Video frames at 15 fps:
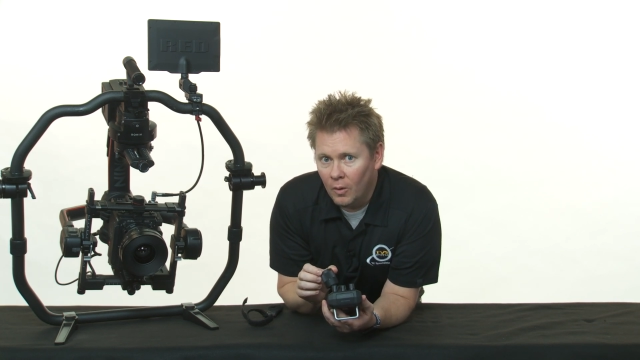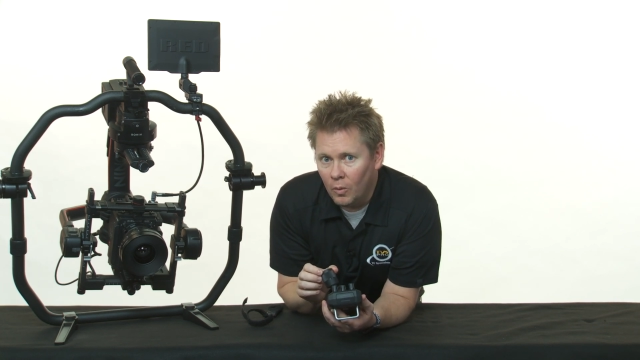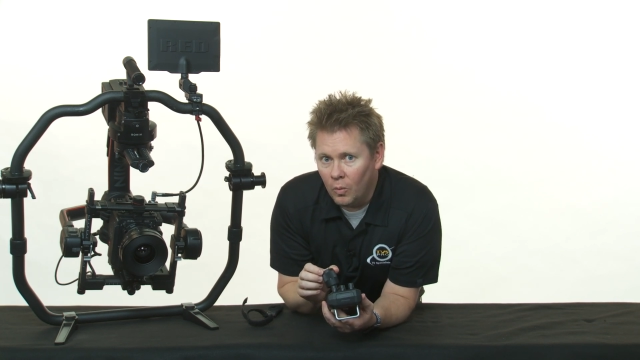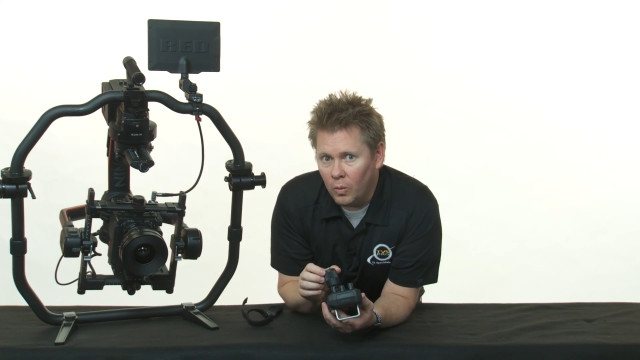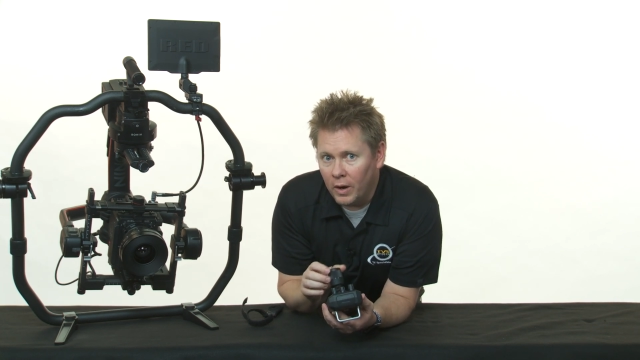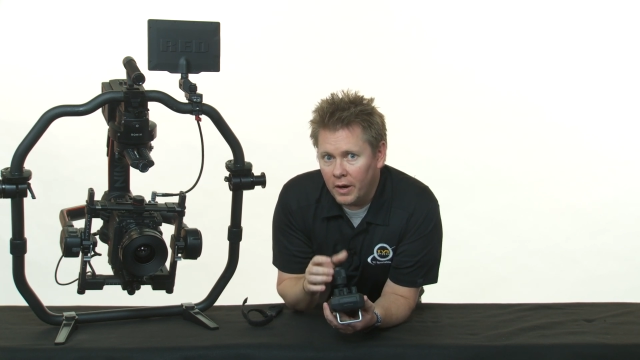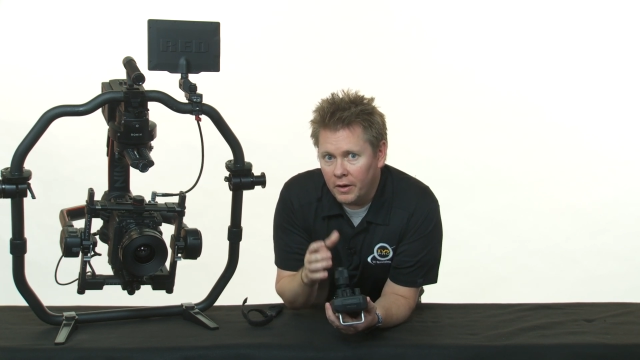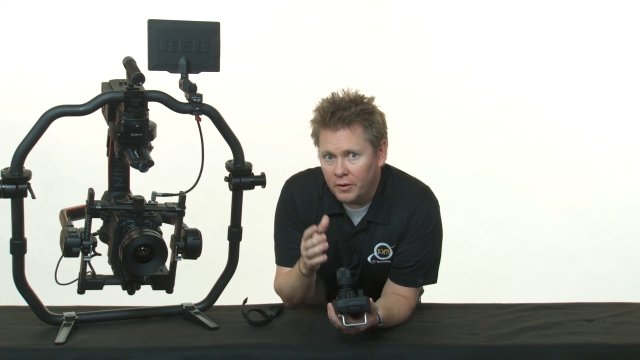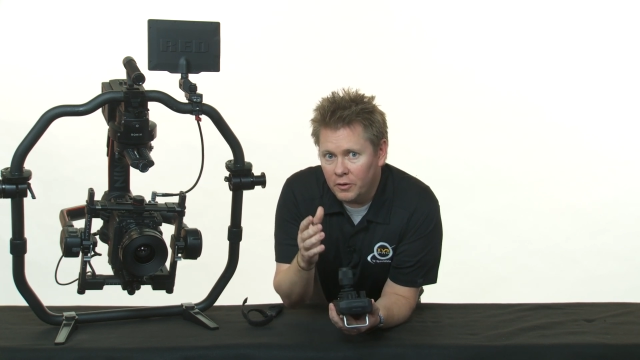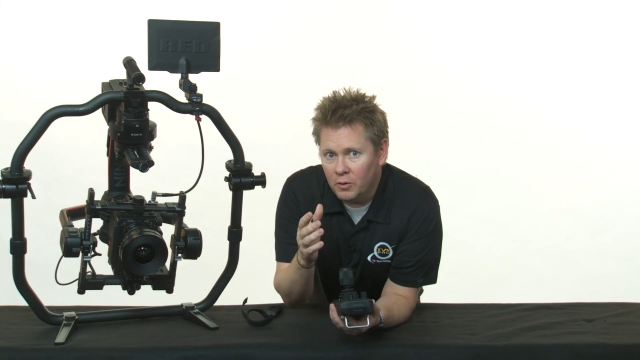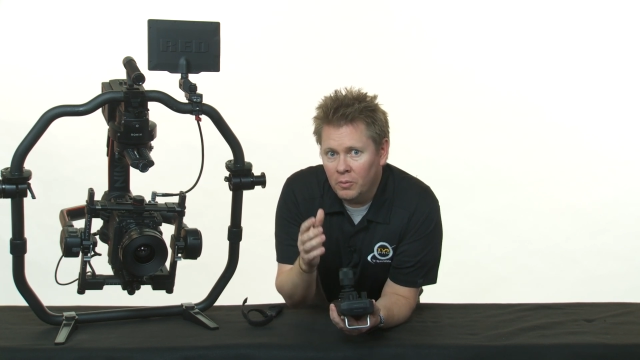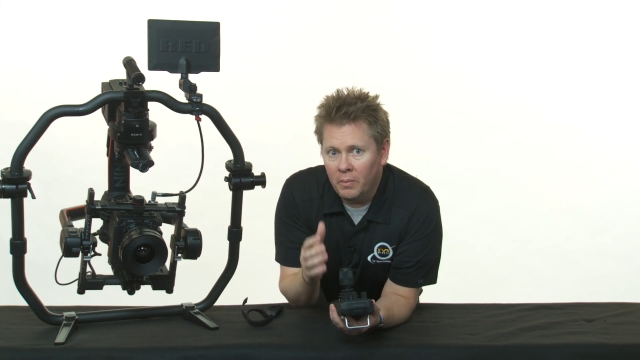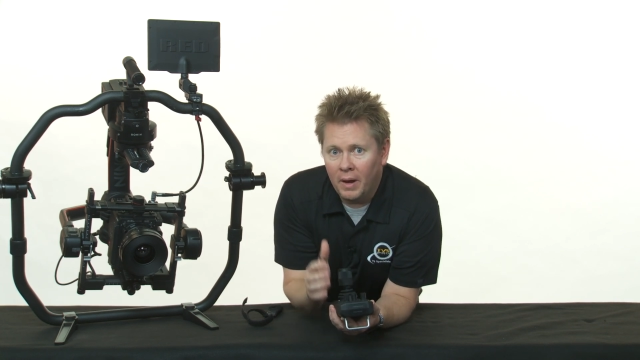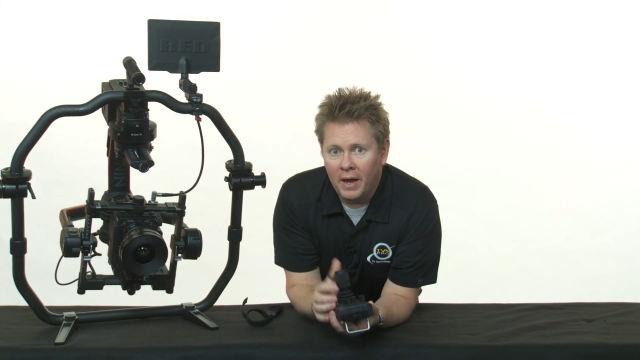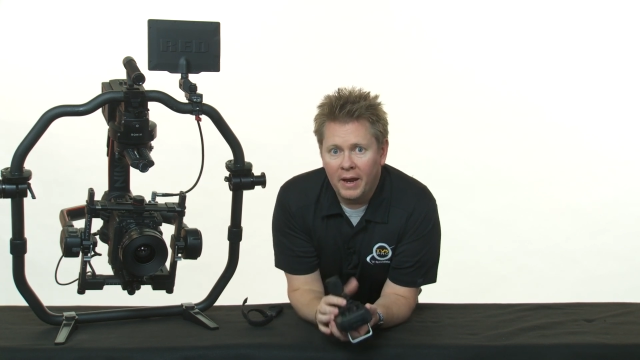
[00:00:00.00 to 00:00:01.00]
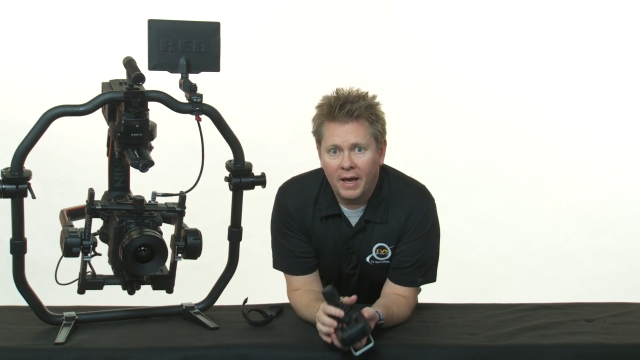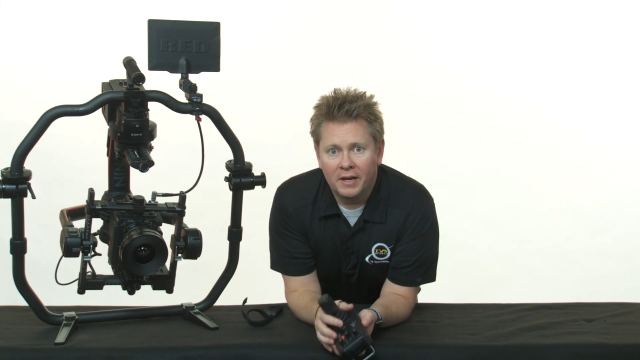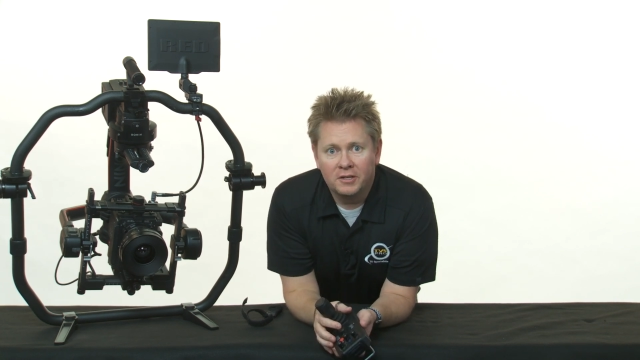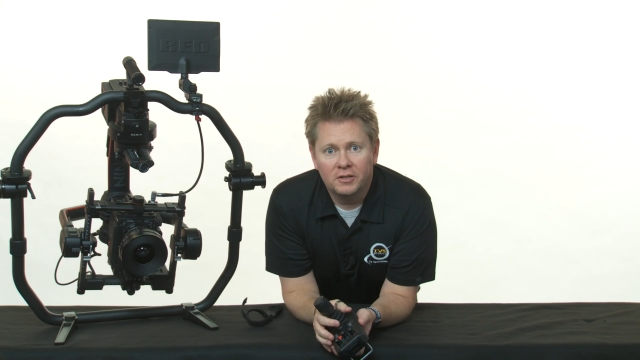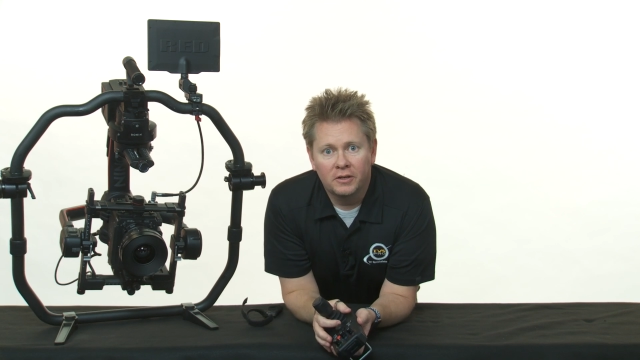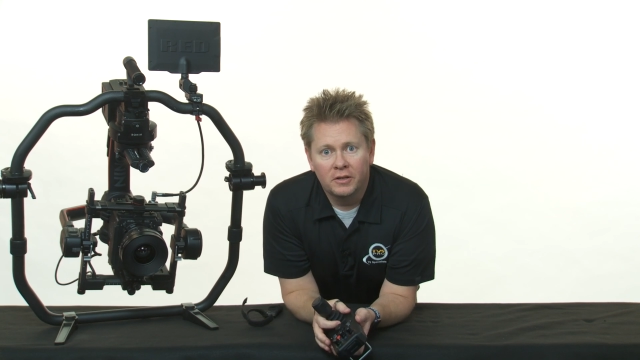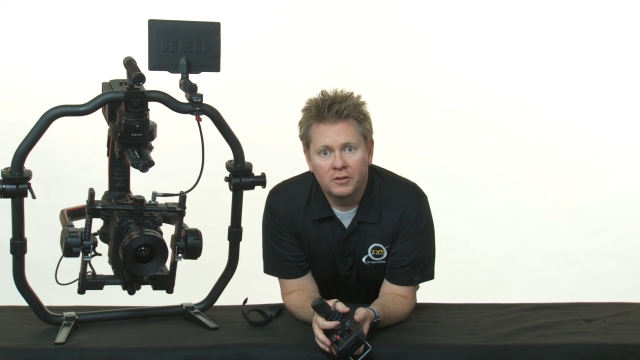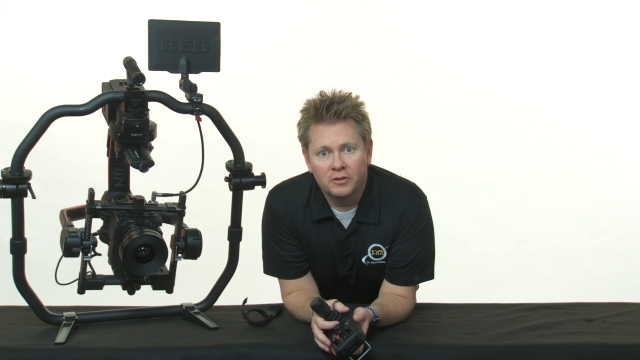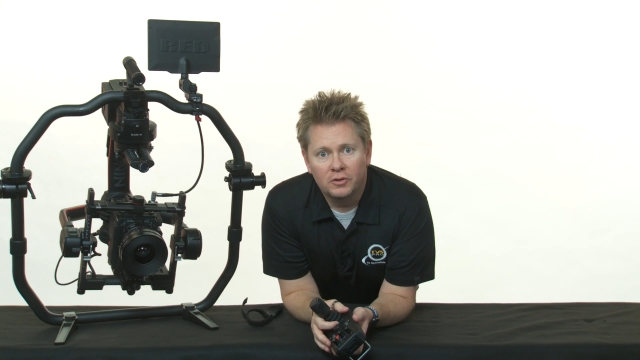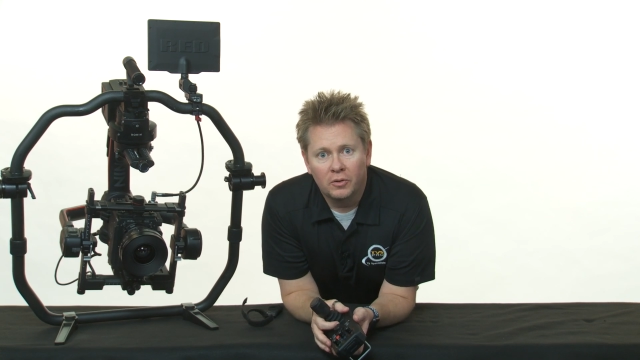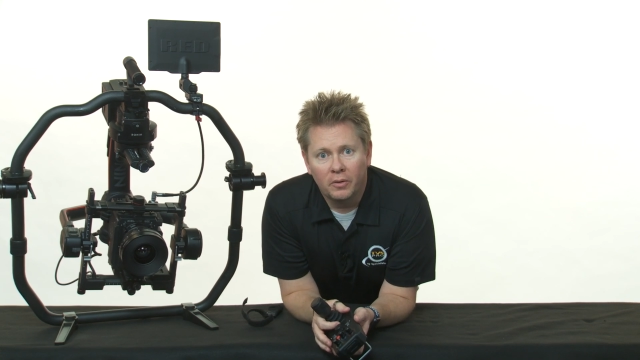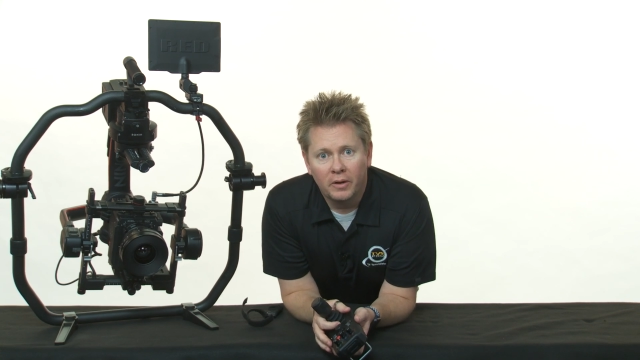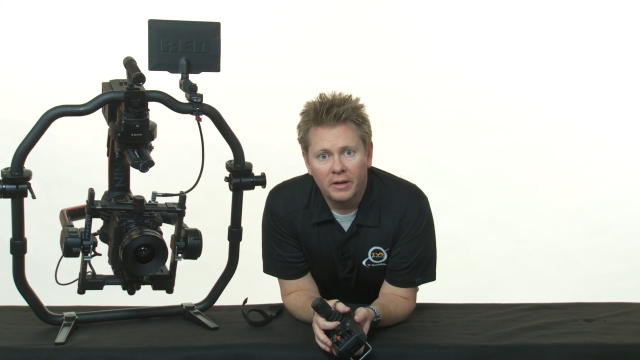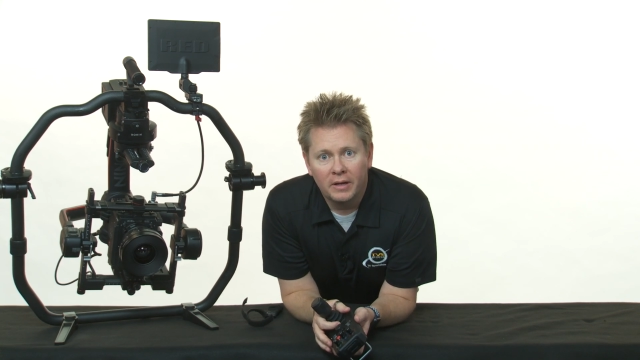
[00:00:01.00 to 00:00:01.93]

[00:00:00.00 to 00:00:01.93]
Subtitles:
where you might actually enjoy